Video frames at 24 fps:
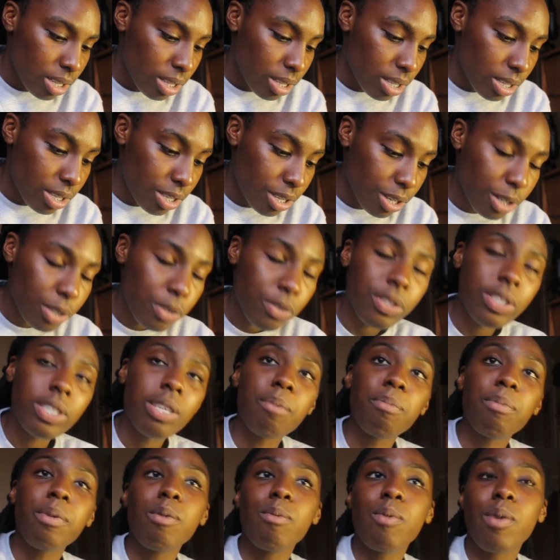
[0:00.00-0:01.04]
The search for
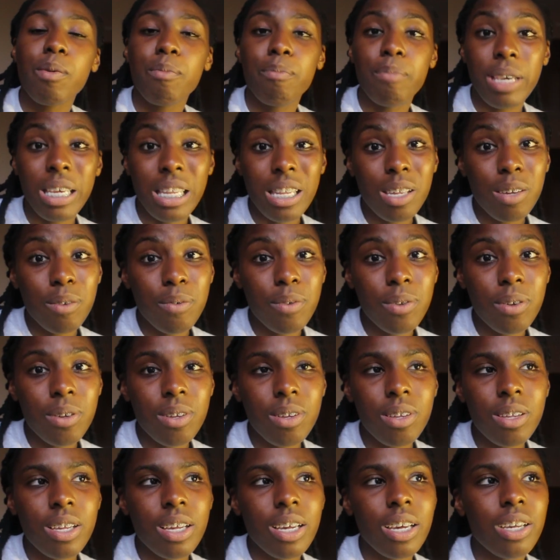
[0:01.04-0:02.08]
something more
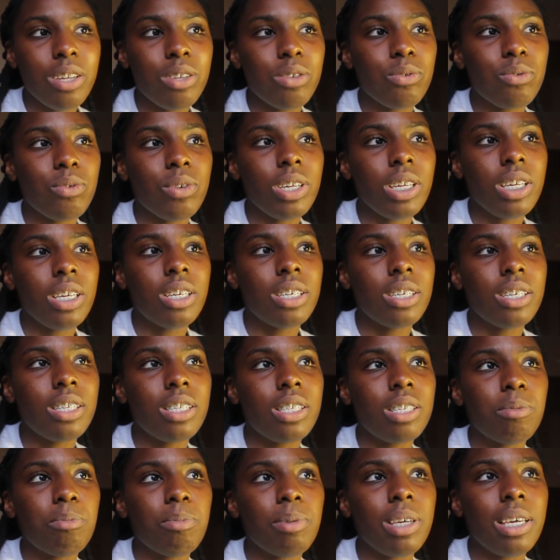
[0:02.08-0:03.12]
meaningful is really
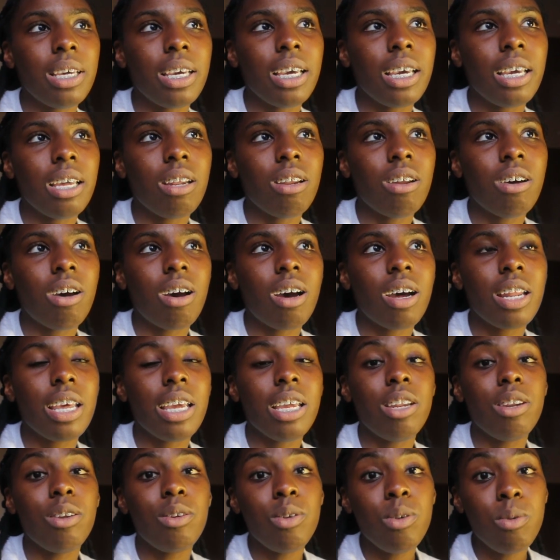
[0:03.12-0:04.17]
good to begin on
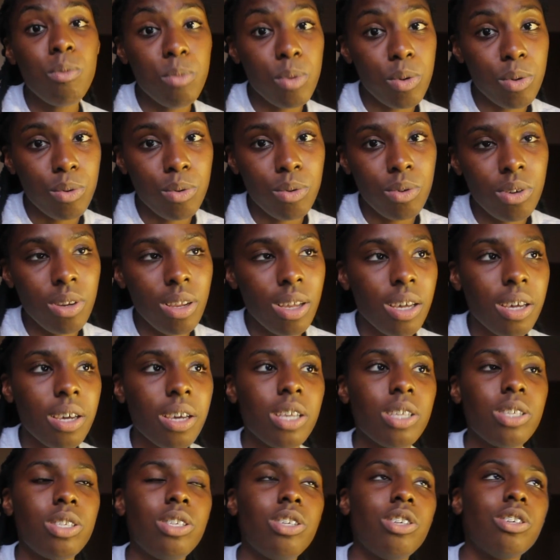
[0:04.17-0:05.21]
a new moon,
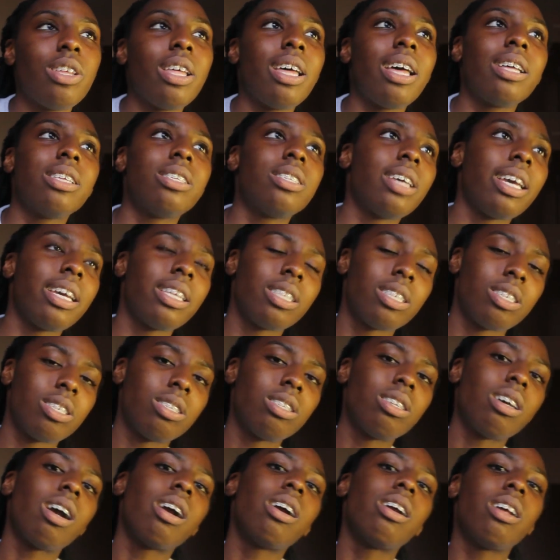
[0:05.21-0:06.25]
because that's like the
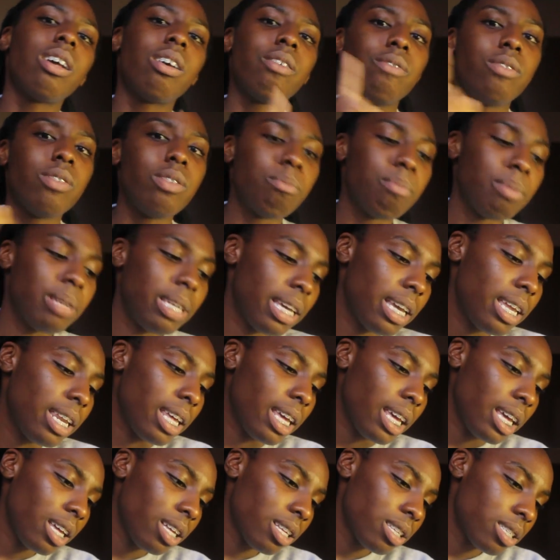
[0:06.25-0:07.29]
start of new
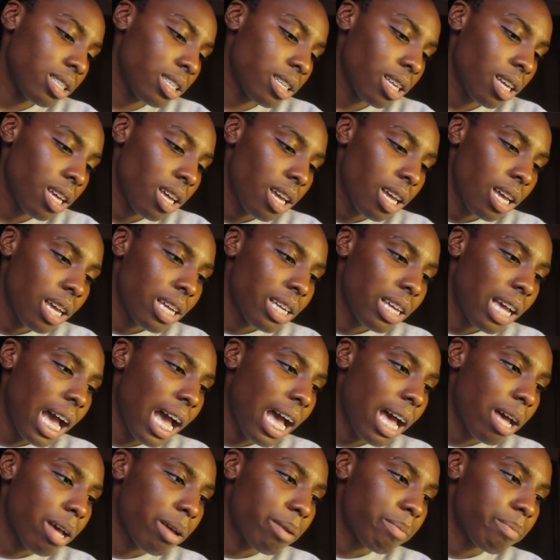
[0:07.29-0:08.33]
beginnings.
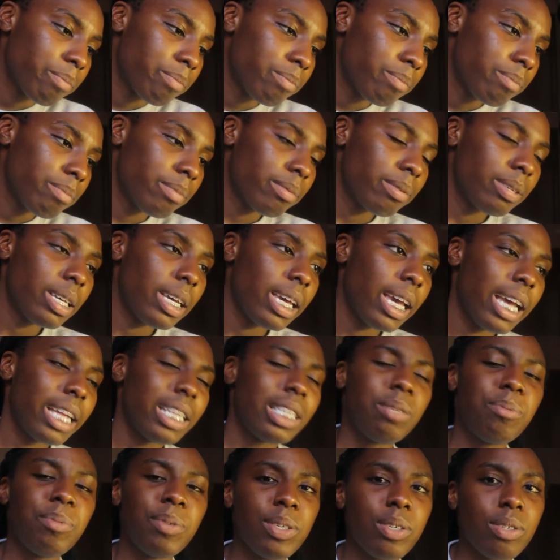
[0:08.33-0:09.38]
And
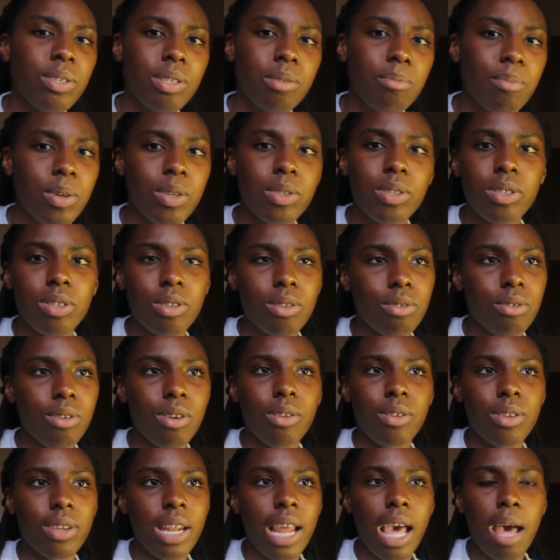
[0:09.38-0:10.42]
spiritual and emotional
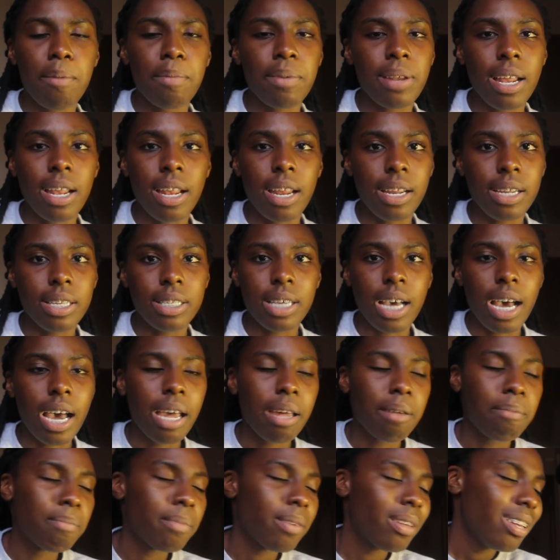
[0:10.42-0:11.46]
growth can happen at any
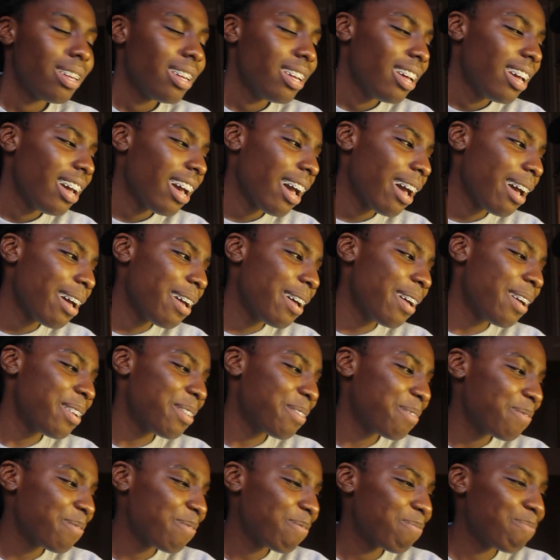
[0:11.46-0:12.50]
time.
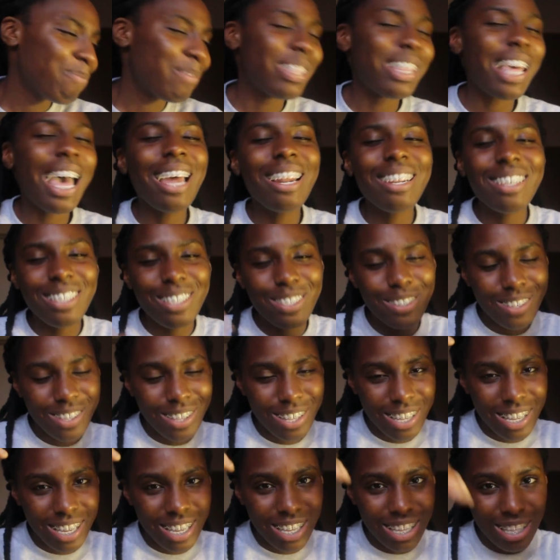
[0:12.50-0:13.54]
But that is for
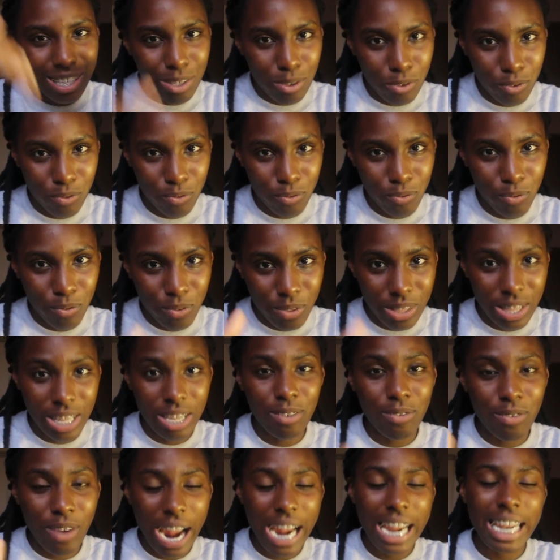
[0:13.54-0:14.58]
the
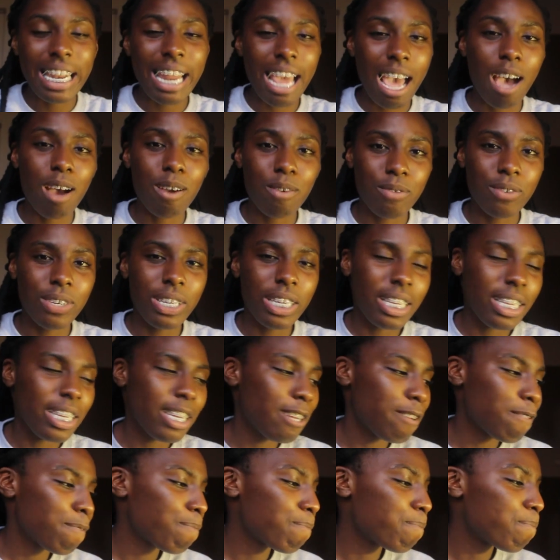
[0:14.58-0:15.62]
right now
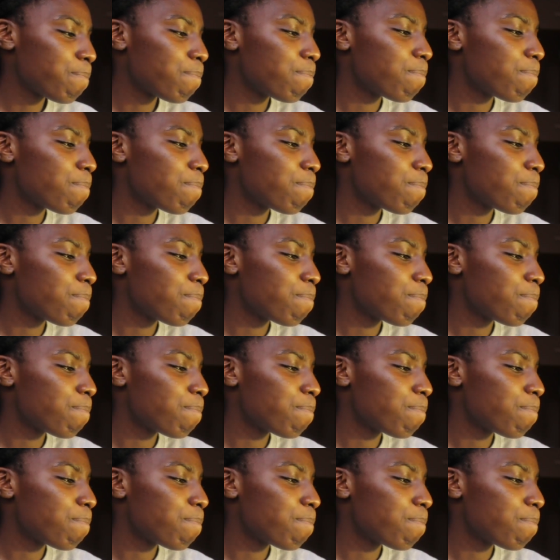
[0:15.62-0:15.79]
reading.